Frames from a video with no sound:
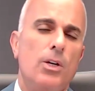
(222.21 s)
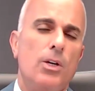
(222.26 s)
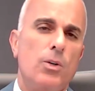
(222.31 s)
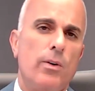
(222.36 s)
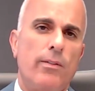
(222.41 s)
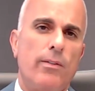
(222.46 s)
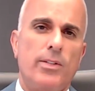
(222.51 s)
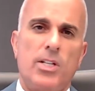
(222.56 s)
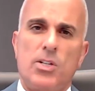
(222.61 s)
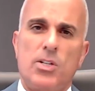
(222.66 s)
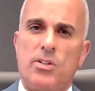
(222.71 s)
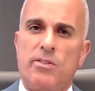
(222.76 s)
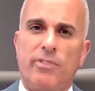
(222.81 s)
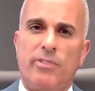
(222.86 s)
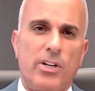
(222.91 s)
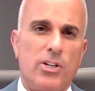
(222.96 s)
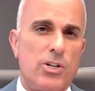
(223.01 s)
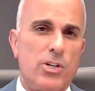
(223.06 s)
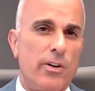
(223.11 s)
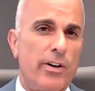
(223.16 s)
You have a
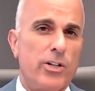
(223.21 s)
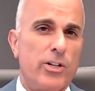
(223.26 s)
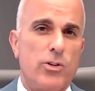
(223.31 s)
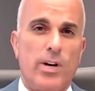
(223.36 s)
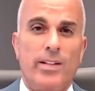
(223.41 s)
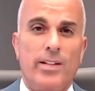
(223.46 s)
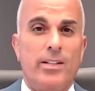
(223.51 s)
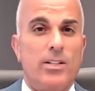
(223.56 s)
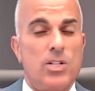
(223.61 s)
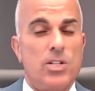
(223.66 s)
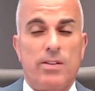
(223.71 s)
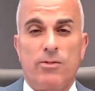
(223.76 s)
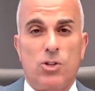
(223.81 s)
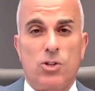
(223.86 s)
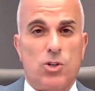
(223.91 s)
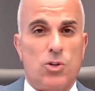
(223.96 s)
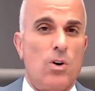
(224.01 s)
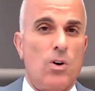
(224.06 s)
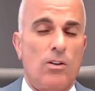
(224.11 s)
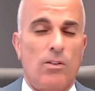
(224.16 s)
disinflationary trend that's even
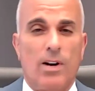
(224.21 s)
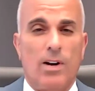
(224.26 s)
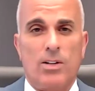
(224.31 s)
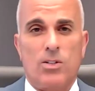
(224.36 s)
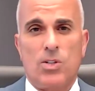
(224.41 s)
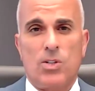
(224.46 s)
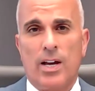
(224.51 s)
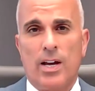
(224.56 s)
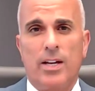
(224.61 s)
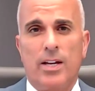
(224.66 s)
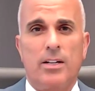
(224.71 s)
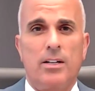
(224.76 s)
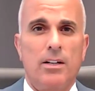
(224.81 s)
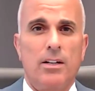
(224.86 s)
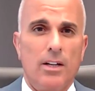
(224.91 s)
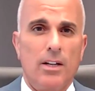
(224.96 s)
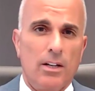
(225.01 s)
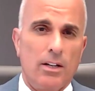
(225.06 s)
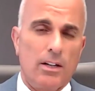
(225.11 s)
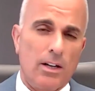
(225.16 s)
stronger outside
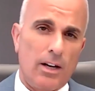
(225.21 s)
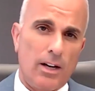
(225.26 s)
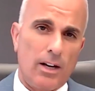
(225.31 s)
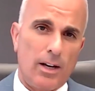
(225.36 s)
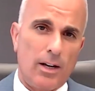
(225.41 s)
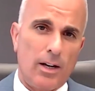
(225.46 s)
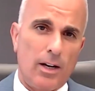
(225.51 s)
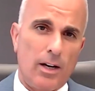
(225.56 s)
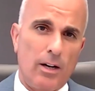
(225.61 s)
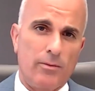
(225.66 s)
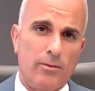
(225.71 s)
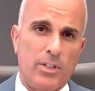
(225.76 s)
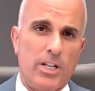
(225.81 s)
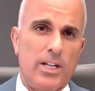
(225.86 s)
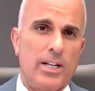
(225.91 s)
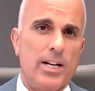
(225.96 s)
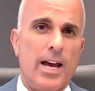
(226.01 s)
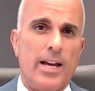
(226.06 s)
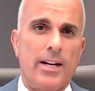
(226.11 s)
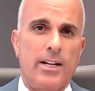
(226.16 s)
of the
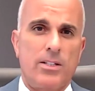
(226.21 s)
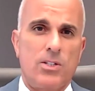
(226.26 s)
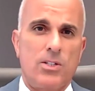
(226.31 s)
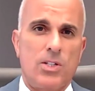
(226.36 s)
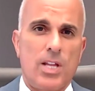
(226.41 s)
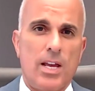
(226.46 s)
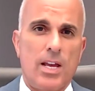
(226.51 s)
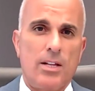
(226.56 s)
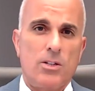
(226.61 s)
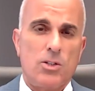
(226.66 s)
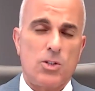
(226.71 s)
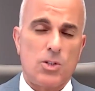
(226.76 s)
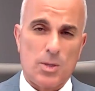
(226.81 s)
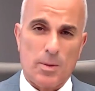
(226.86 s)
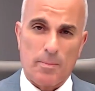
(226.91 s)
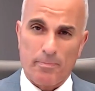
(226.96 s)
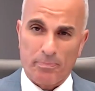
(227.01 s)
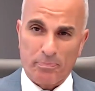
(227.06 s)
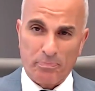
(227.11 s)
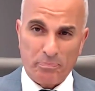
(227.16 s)
United
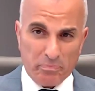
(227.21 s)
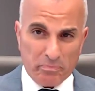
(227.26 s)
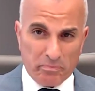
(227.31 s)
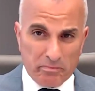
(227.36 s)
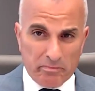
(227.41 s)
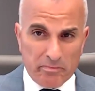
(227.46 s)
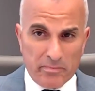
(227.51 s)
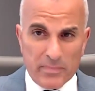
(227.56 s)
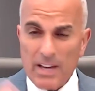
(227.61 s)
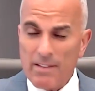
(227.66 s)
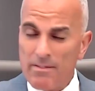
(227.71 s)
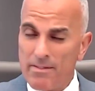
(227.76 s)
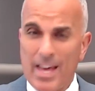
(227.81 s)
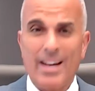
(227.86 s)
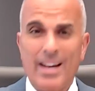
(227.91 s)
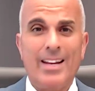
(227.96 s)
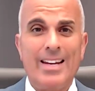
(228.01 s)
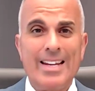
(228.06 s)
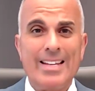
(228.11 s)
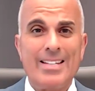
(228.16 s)
States
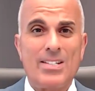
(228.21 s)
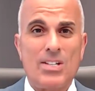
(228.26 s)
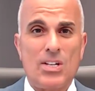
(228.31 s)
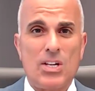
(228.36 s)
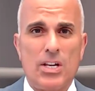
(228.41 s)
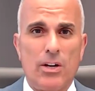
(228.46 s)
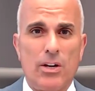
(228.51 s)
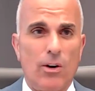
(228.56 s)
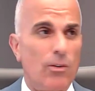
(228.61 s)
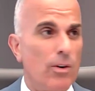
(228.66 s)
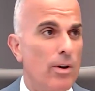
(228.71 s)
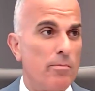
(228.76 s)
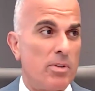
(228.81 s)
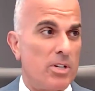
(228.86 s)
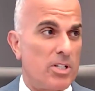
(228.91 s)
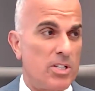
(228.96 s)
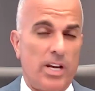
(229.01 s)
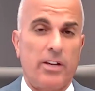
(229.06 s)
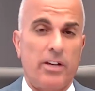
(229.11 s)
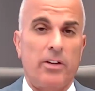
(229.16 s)
than it is here, in
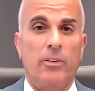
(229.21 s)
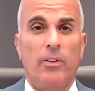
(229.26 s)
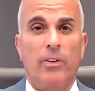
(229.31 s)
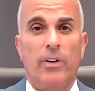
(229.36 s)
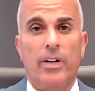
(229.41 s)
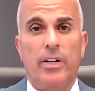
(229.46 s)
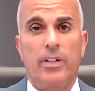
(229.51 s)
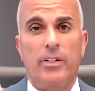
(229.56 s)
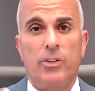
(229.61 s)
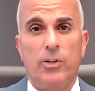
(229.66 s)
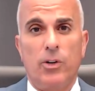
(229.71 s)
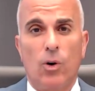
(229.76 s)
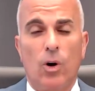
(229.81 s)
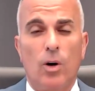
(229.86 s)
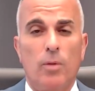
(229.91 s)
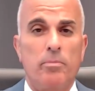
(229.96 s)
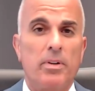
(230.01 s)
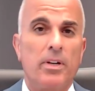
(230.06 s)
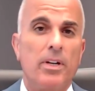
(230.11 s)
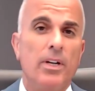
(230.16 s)
particular in
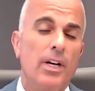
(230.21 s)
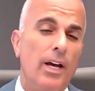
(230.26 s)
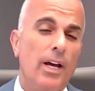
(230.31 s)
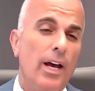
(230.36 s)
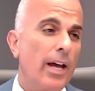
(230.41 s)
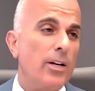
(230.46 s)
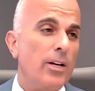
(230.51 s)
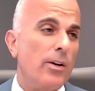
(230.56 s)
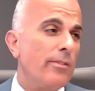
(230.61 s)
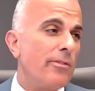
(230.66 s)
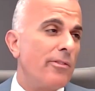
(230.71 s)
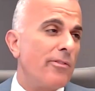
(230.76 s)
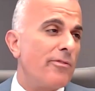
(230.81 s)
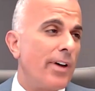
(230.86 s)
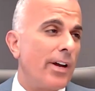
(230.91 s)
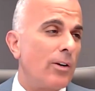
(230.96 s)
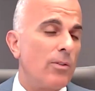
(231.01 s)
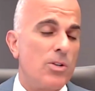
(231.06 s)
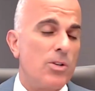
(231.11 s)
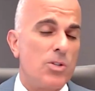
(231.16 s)
Europe. And you have a
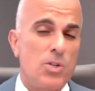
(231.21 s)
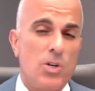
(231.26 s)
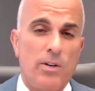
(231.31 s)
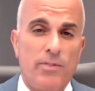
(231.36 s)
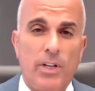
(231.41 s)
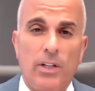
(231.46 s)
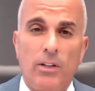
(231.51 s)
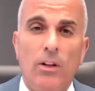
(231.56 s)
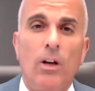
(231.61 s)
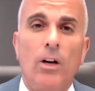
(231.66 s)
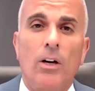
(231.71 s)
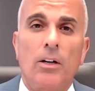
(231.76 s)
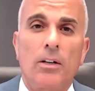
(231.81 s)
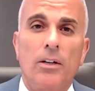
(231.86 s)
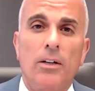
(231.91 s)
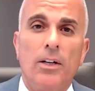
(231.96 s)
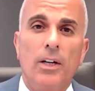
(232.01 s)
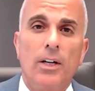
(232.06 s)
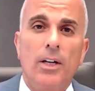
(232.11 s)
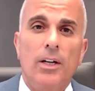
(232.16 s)
Federal Reserve that,
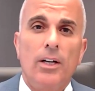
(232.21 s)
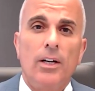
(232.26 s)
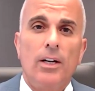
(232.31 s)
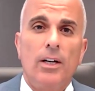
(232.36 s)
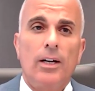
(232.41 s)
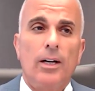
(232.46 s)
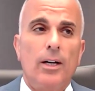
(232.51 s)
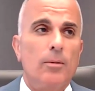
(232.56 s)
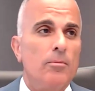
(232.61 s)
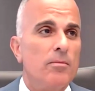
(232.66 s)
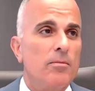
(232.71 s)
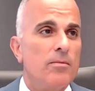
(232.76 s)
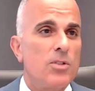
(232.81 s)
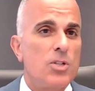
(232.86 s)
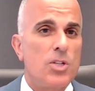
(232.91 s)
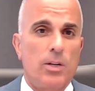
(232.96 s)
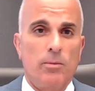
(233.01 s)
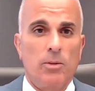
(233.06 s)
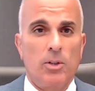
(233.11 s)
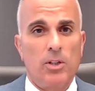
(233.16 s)
look,
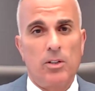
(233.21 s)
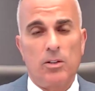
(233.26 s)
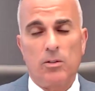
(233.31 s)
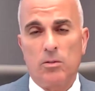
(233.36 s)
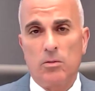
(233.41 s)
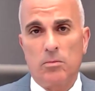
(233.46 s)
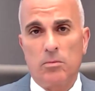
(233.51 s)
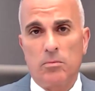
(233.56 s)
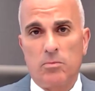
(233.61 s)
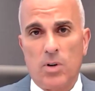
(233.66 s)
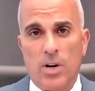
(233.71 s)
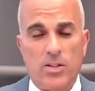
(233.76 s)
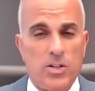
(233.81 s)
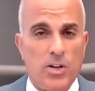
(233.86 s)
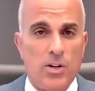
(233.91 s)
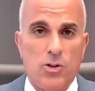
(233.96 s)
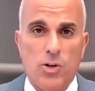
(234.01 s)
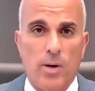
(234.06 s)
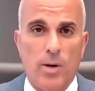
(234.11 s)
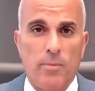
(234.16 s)
similar to
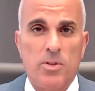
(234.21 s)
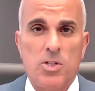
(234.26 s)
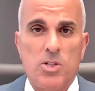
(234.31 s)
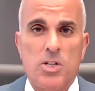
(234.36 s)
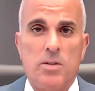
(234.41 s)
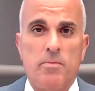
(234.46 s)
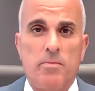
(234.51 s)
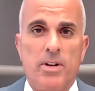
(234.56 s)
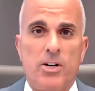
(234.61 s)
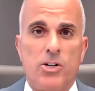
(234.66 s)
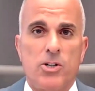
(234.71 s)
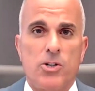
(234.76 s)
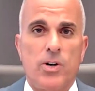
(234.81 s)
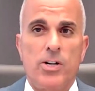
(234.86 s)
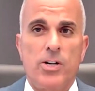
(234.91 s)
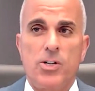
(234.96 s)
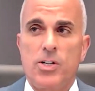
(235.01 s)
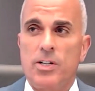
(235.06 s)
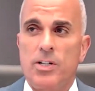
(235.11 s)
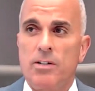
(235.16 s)
President Trump's
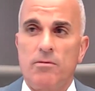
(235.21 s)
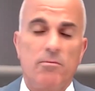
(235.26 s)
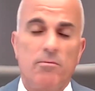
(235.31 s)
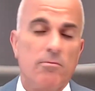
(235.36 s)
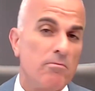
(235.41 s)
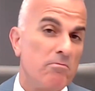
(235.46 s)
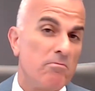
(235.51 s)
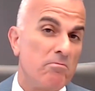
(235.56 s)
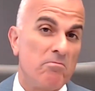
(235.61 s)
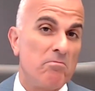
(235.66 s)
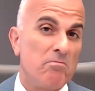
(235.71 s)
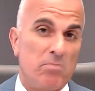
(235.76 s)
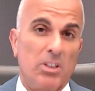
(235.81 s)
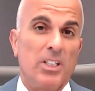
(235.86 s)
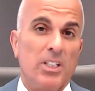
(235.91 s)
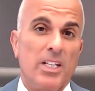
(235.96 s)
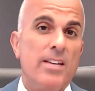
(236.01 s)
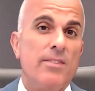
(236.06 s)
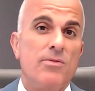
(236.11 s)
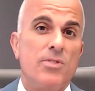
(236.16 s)
administration,
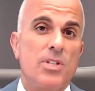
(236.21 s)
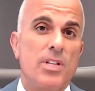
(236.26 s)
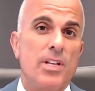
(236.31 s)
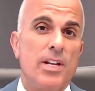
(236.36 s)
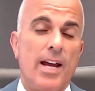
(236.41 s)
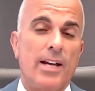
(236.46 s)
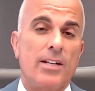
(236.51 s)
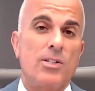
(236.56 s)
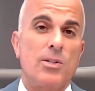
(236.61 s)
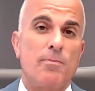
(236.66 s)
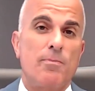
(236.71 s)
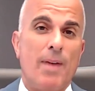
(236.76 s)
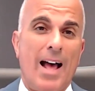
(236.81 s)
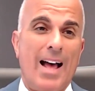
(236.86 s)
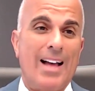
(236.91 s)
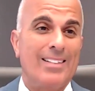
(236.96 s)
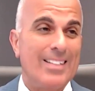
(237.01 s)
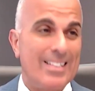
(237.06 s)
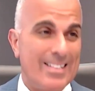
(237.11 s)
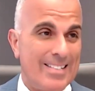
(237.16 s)
believes the next
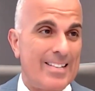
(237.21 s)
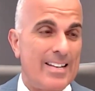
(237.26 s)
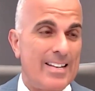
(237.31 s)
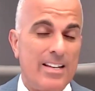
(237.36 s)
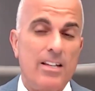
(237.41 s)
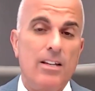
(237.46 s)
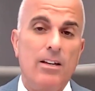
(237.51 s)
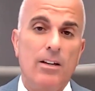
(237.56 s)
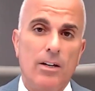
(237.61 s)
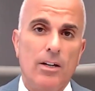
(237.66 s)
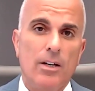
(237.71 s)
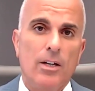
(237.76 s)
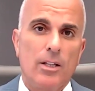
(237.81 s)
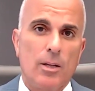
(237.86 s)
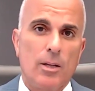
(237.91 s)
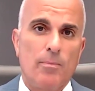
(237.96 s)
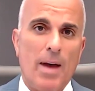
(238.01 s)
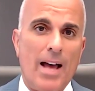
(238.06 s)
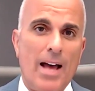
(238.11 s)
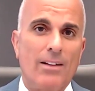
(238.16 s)
policy,
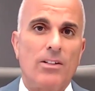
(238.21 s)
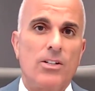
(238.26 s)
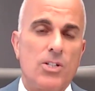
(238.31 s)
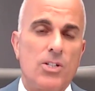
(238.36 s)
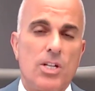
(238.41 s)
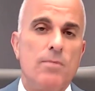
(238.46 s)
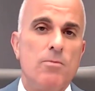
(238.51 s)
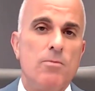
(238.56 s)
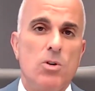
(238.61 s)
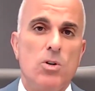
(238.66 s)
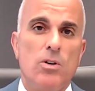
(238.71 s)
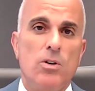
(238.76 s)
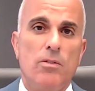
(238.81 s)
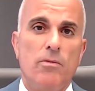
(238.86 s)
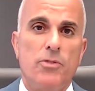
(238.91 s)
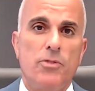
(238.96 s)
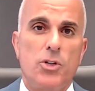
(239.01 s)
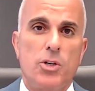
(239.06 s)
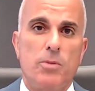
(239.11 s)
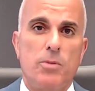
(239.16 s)
the policy
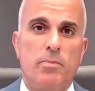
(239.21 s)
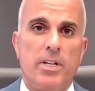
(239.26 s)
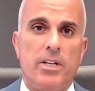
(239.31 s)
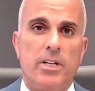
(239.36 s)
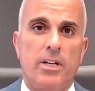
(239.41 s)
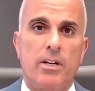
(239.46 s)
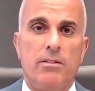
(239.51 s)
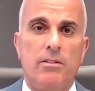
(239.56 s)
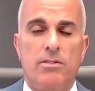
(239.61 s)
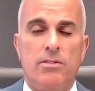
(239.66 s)
move should be to